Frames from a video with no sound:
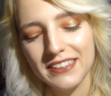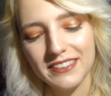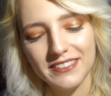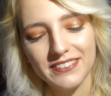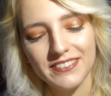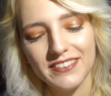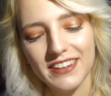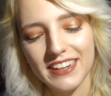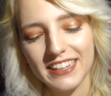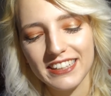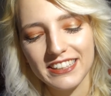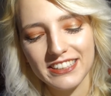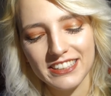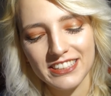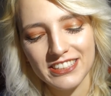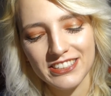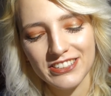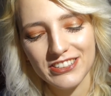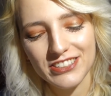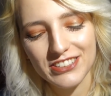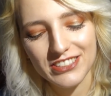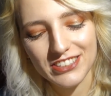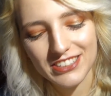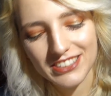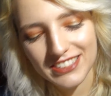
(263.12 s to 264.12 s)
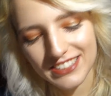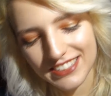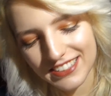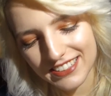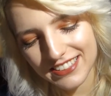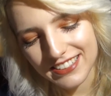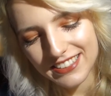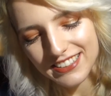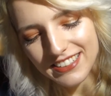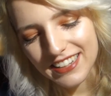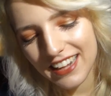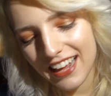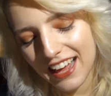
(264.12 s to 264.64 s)
where I can just
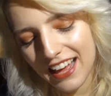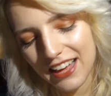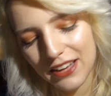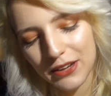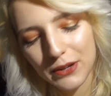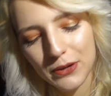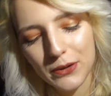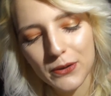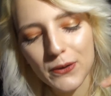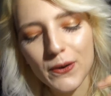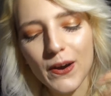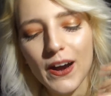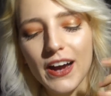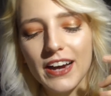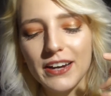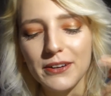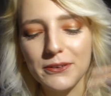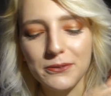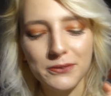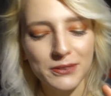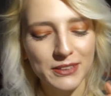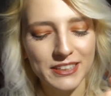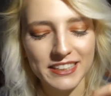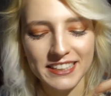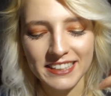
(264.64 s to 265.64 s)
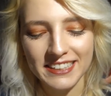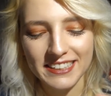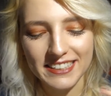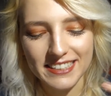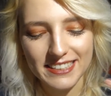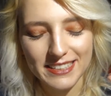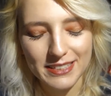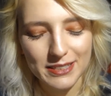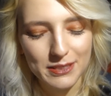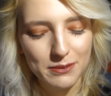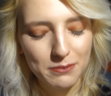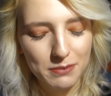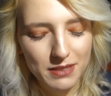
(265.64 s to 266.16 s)
cry reading
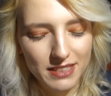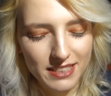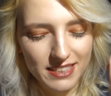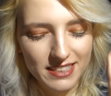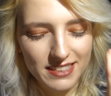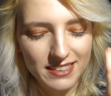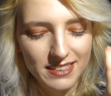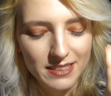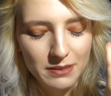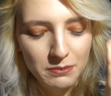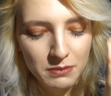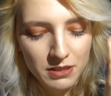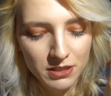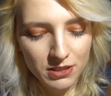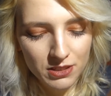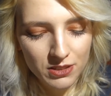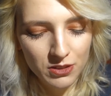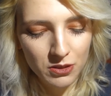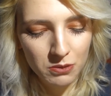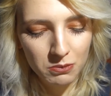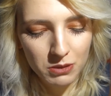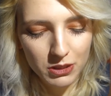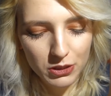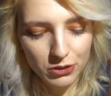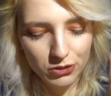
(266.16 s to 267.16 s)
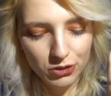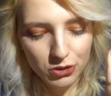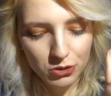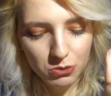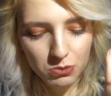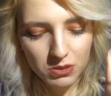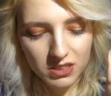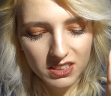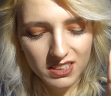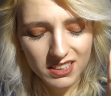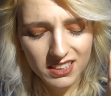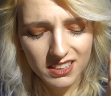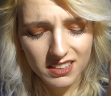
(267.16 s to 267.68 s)
this because it means so much to
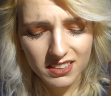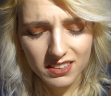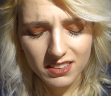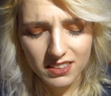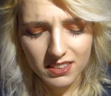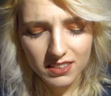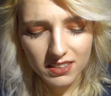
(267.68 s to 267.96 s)
me.